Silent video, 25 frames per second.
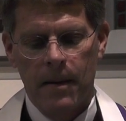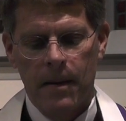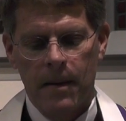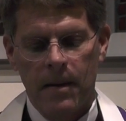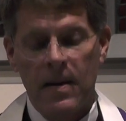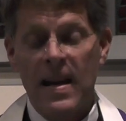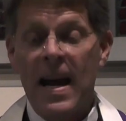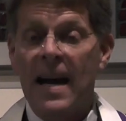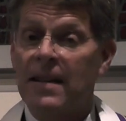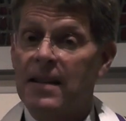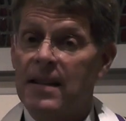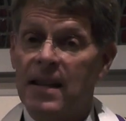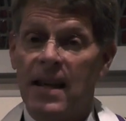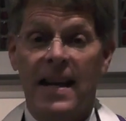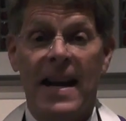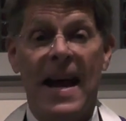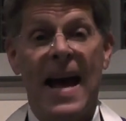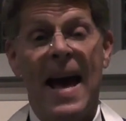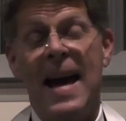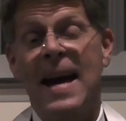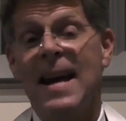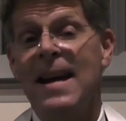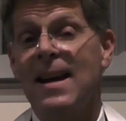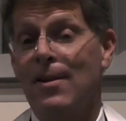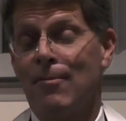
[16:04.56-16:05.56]
Yet
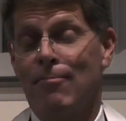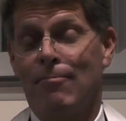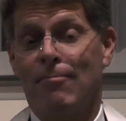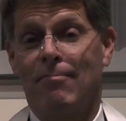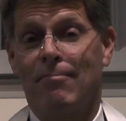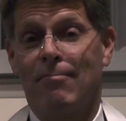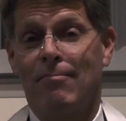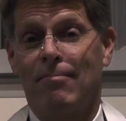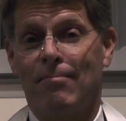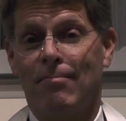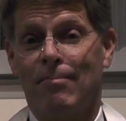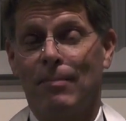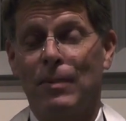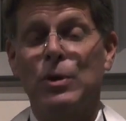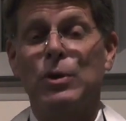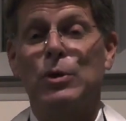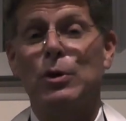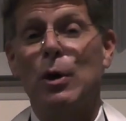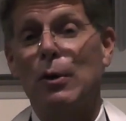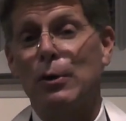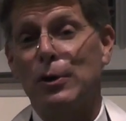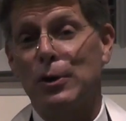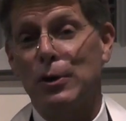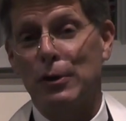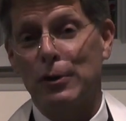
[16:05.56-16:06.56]
today,
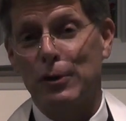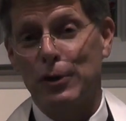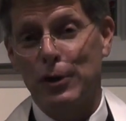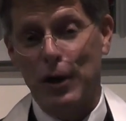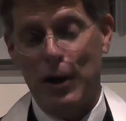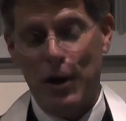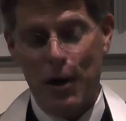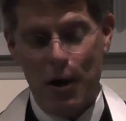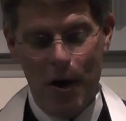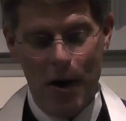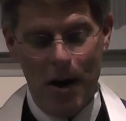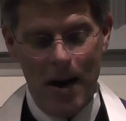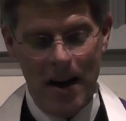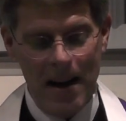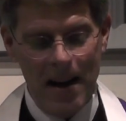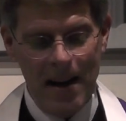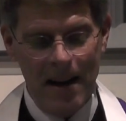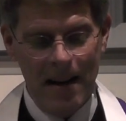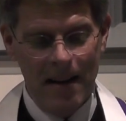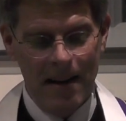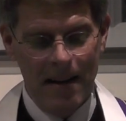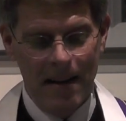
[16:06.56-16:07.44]
Social Security,